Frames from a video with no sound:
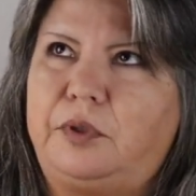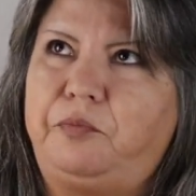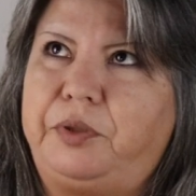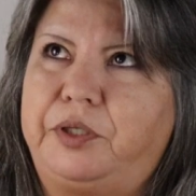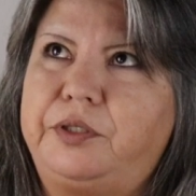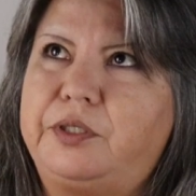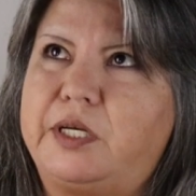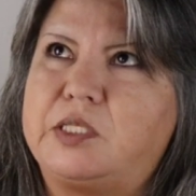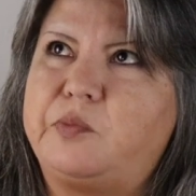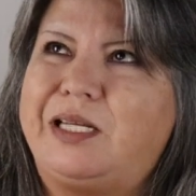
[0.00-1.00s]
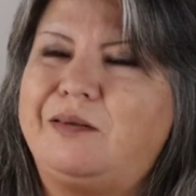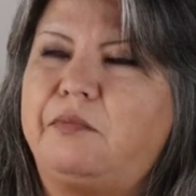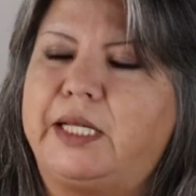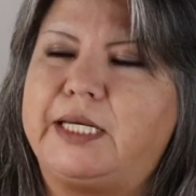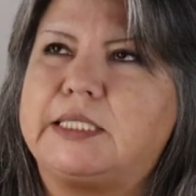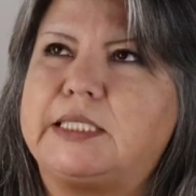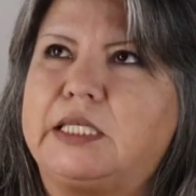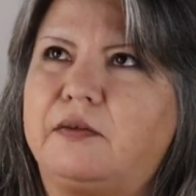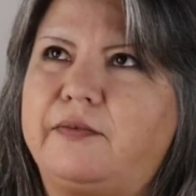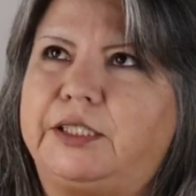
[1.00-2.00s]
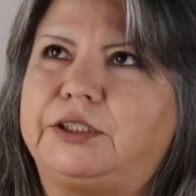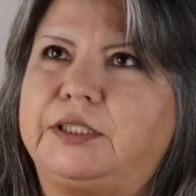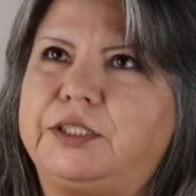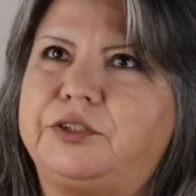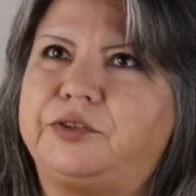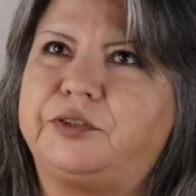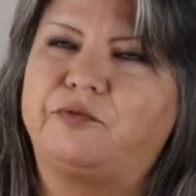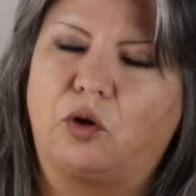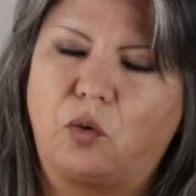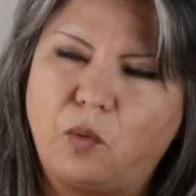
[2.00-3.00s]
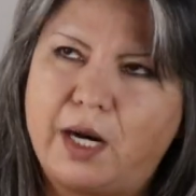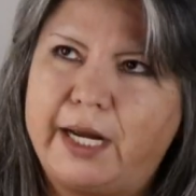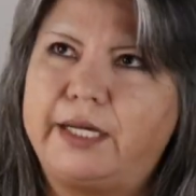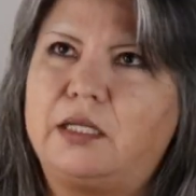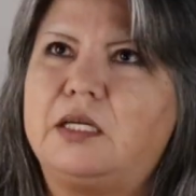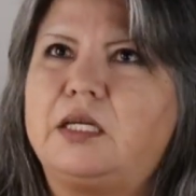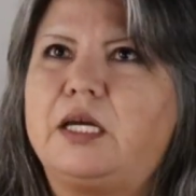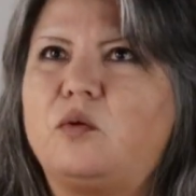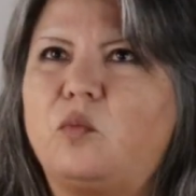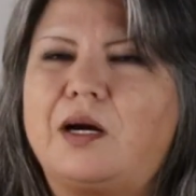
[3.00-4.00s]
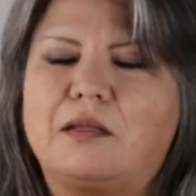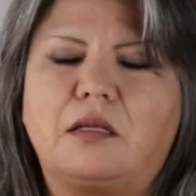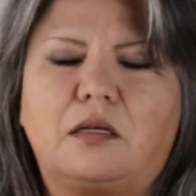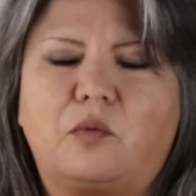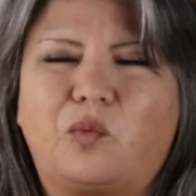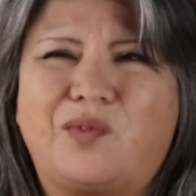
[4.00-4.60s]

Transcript: imperial has been in place in the fashion industry for a while, and while there,